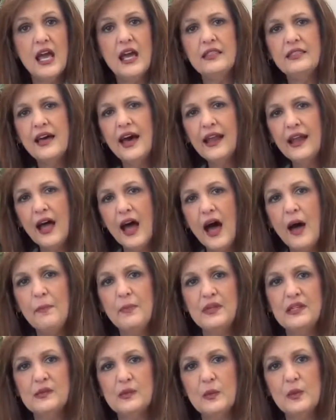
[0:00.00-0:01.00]
And that
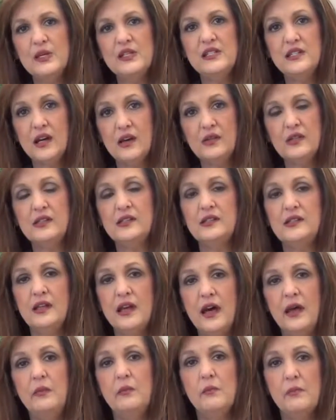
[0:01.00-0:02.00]
happens when we don't
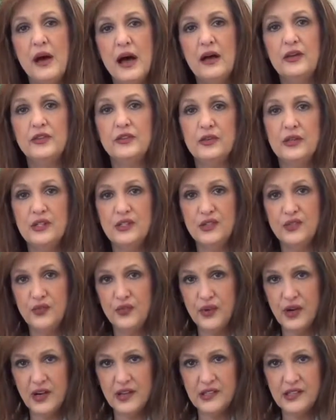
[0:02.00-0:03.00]
set boundaries
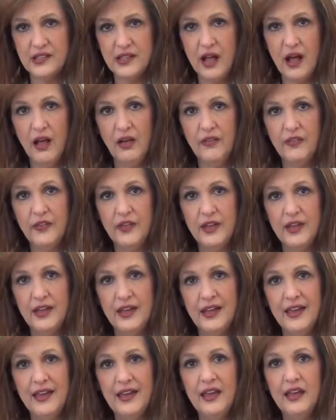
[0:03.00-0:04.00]
for ourselves.
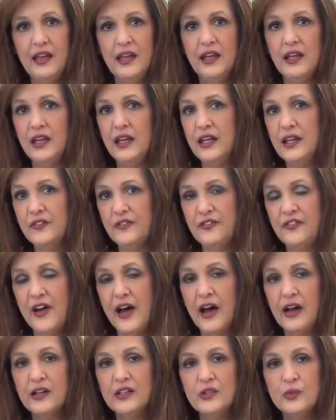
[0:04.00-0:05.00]
In
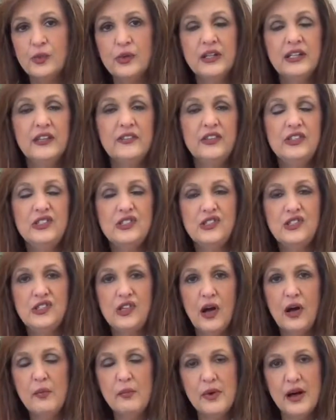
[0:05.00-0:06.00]
effect, we're giving
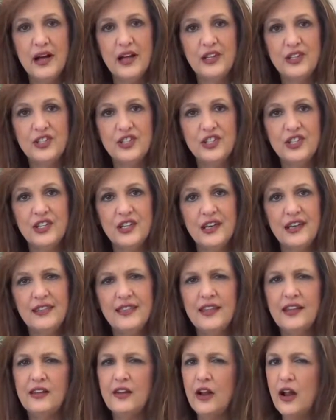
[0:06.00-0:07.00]
so much
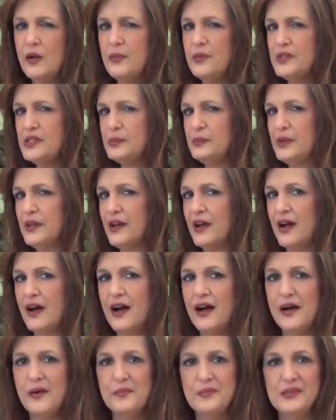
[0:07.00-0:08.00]
that it almost
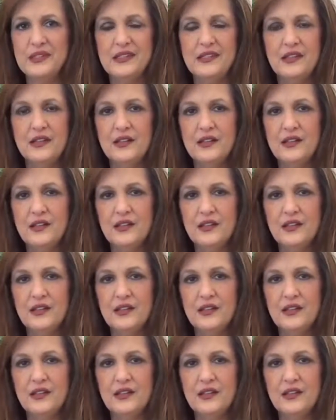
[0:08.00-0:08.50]
becomes